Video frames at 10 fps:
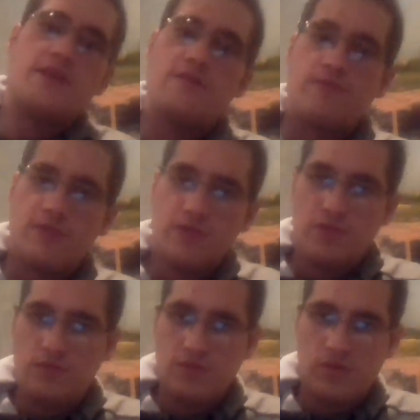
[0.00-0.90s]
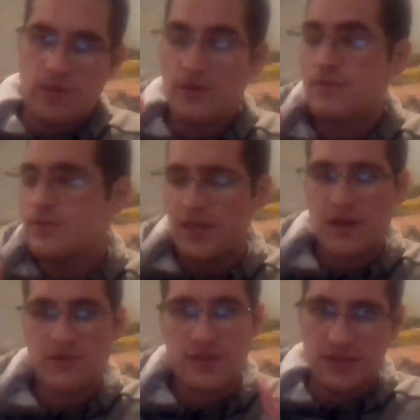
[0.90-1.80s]
flew north,
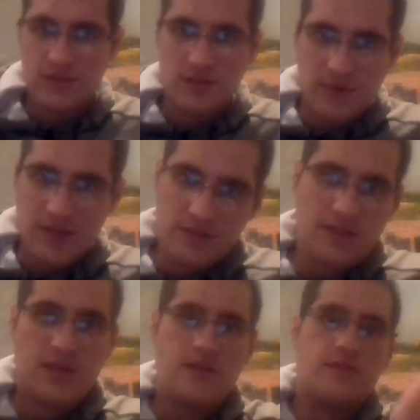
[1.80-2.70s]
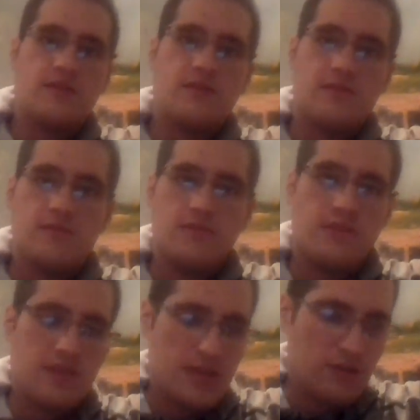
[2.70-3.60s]
south, east, and west. Okay.
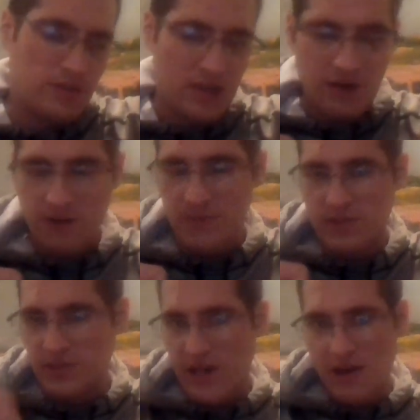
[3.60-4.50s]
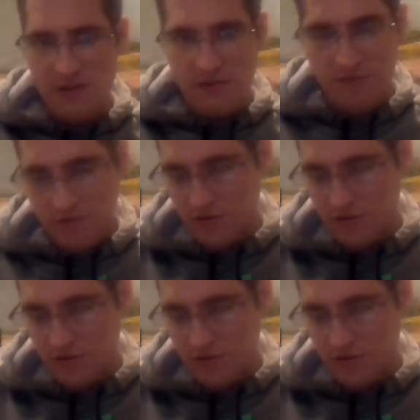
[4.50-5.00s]
The Greek army scattered in 4